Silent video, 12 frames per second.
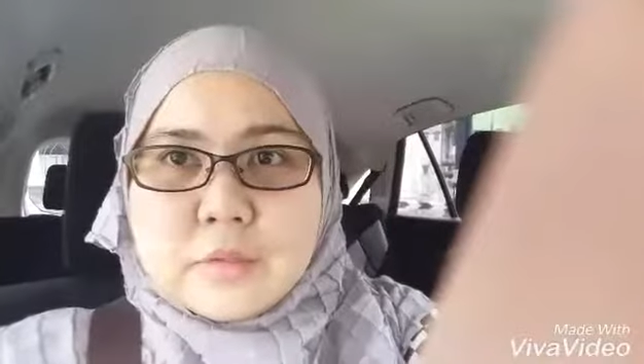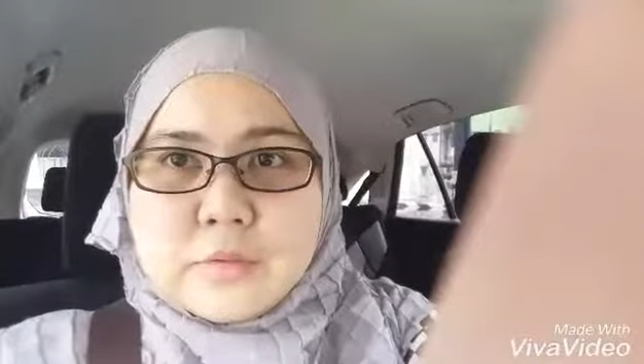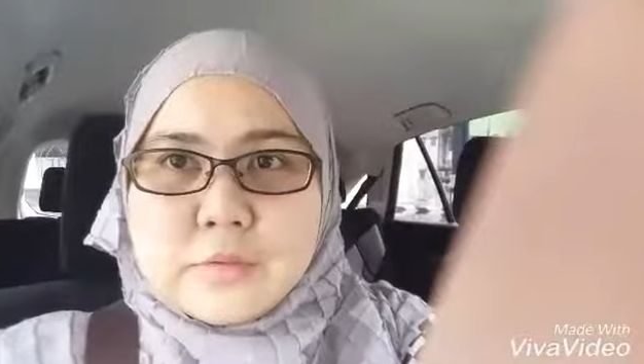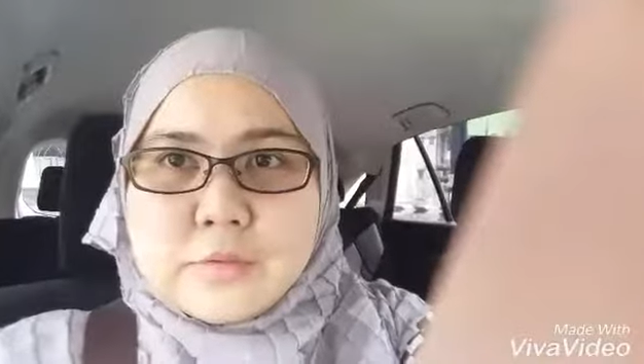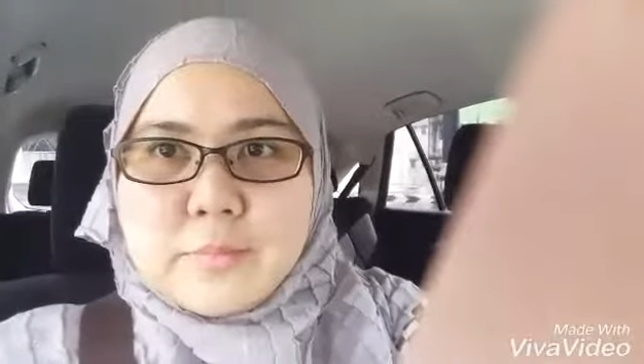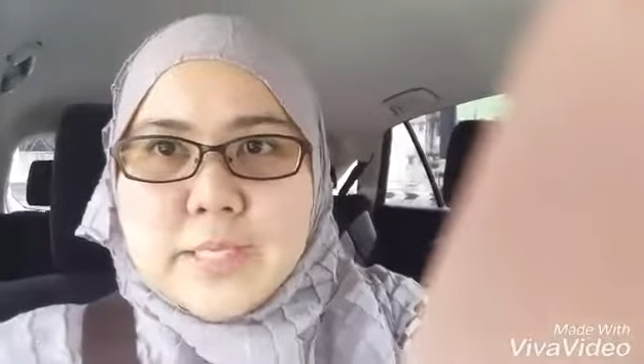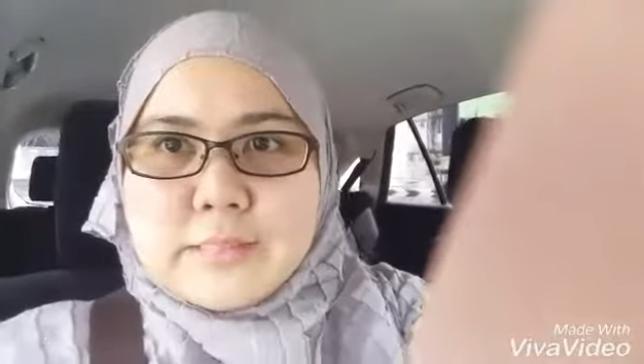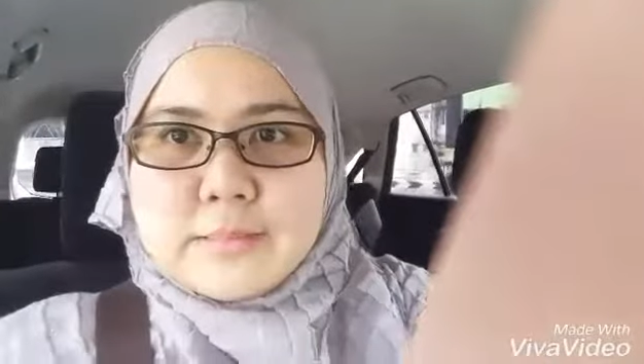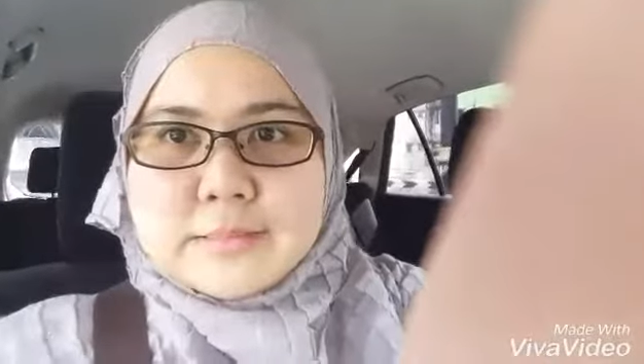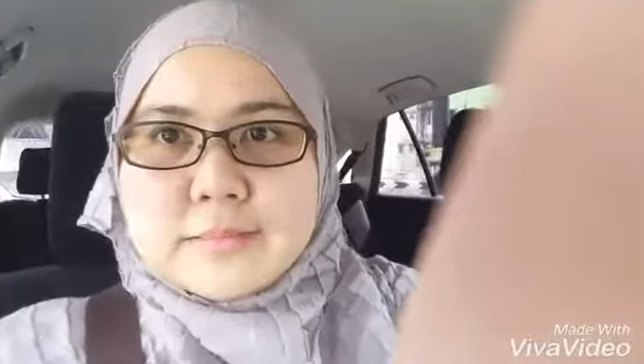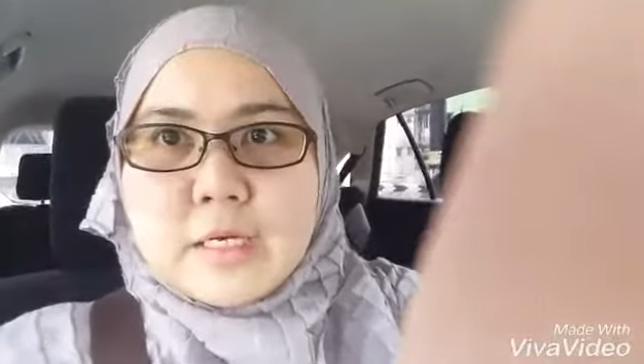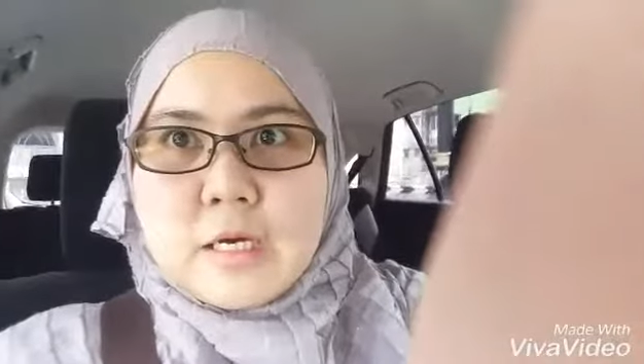So on to my
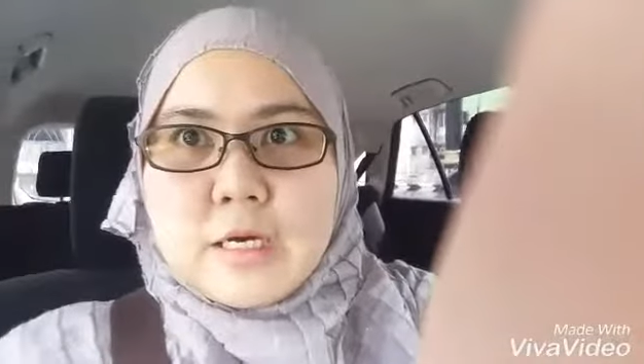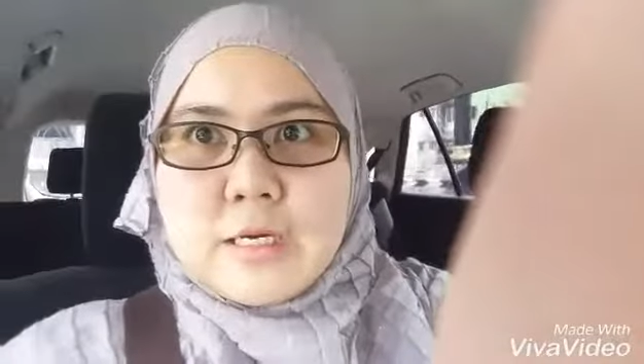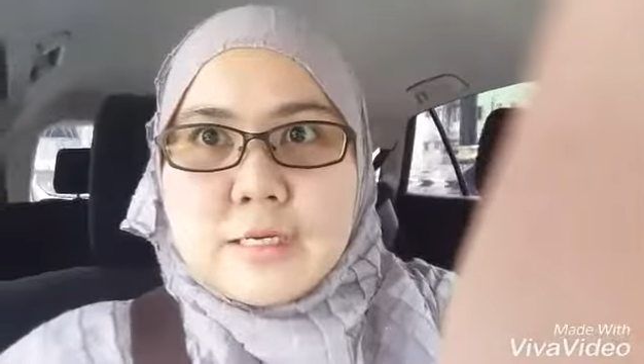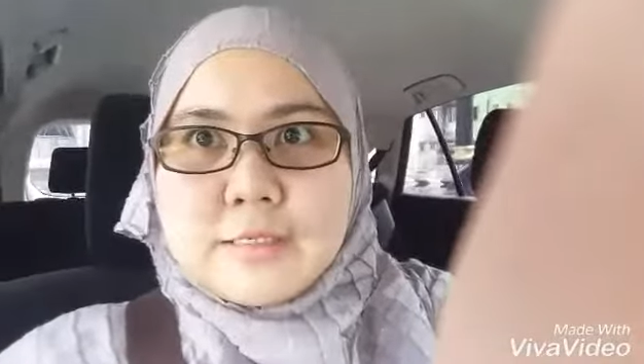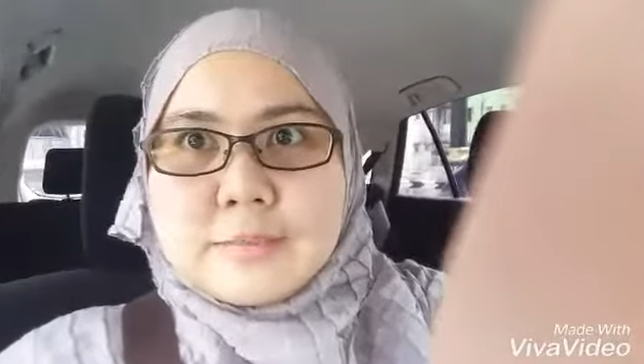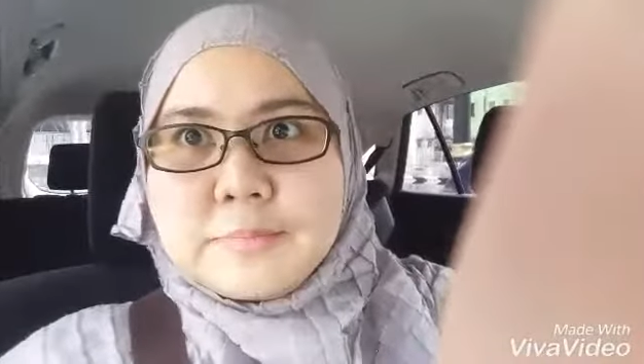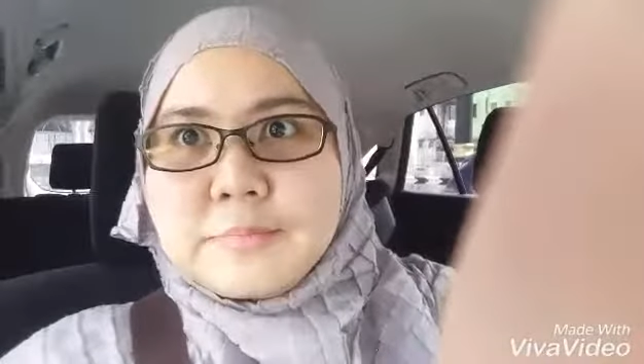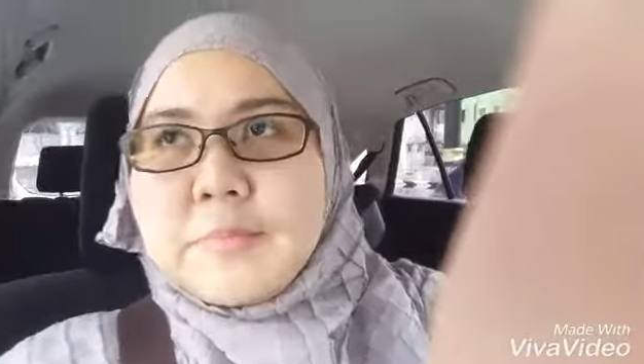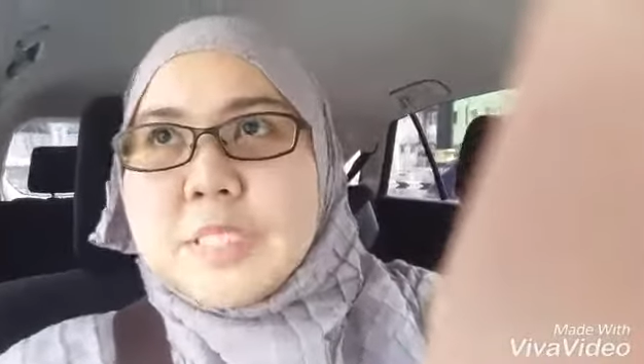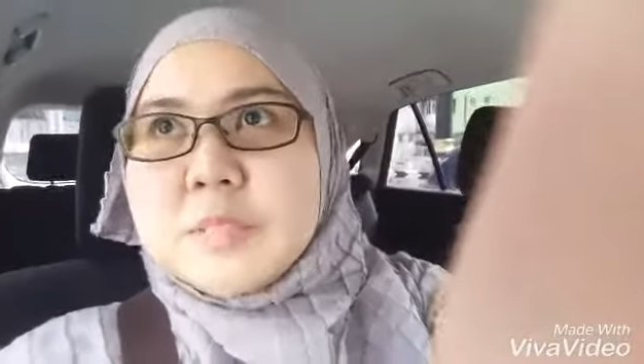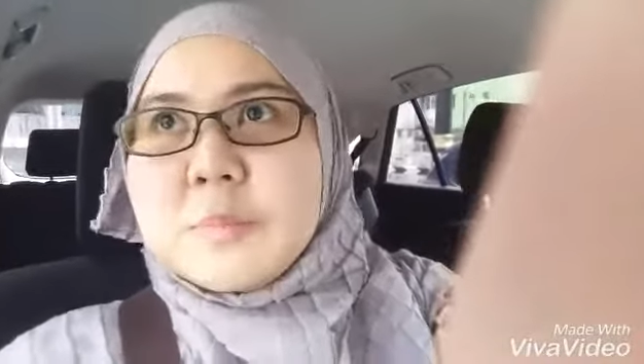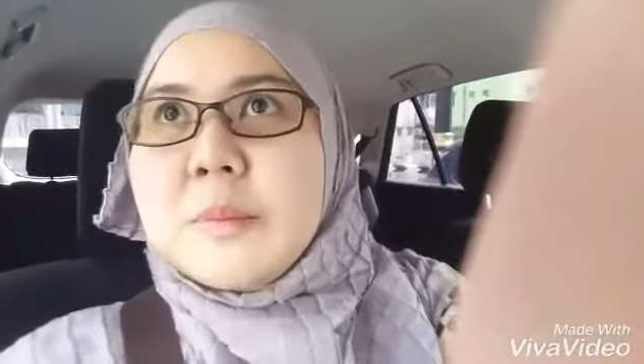next stop,
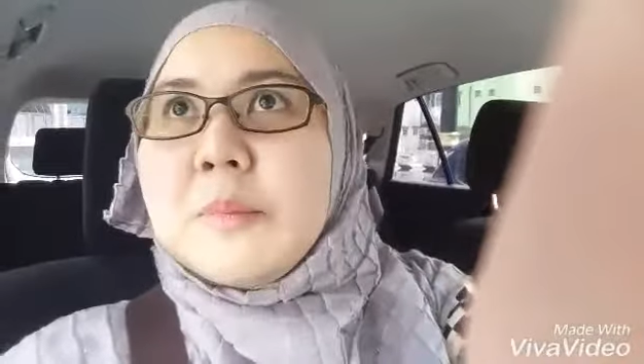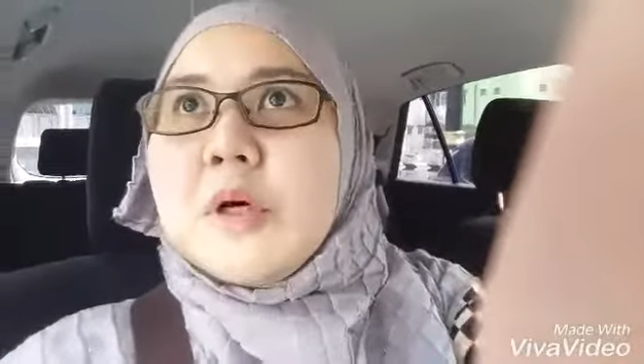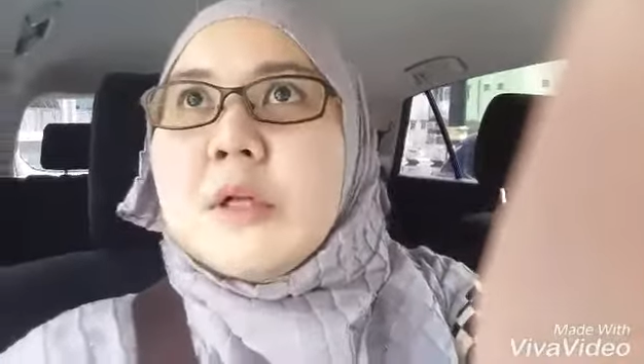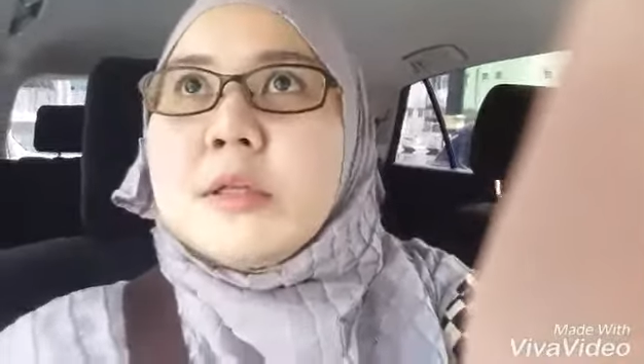Majma